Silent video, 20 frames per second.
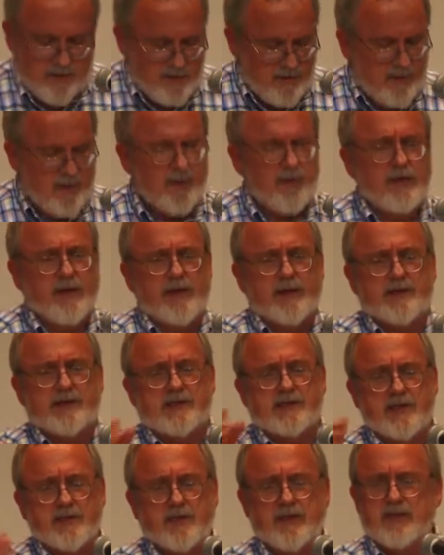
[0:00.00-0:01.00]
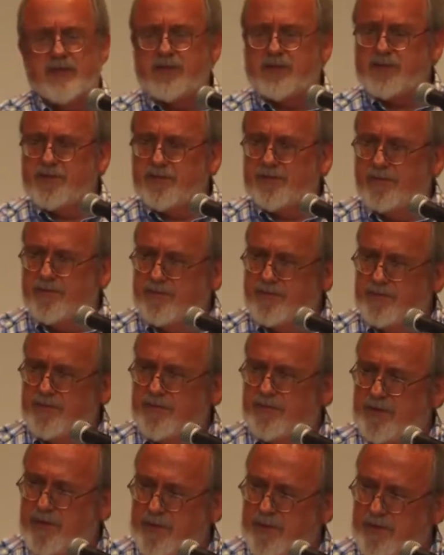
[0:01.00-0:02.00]
You know what are the symptoms of
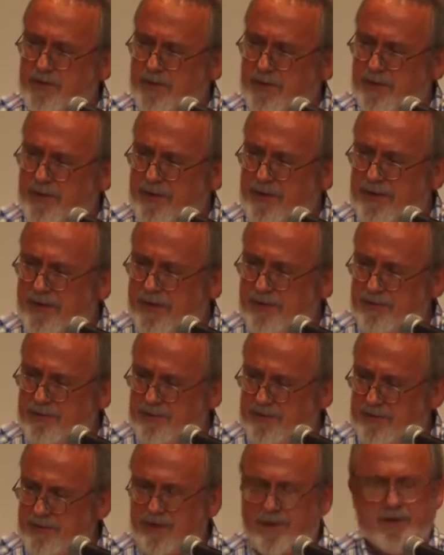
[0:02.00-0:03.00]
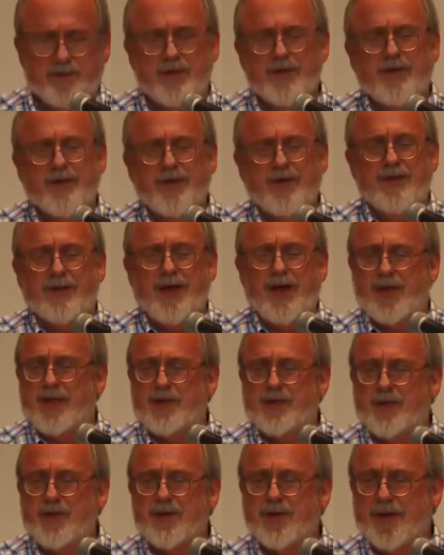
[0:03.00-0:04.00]
torn rotator cuff? You can't
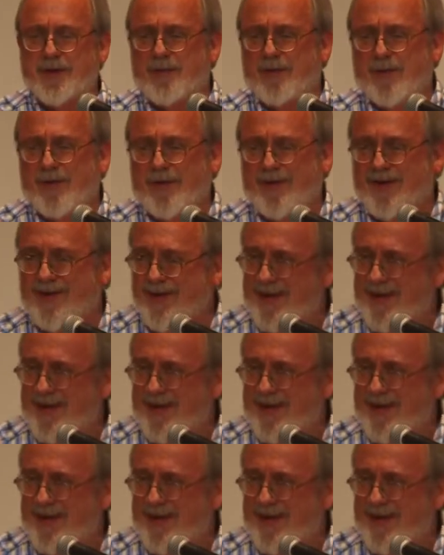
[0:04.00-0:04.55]
throw anymore.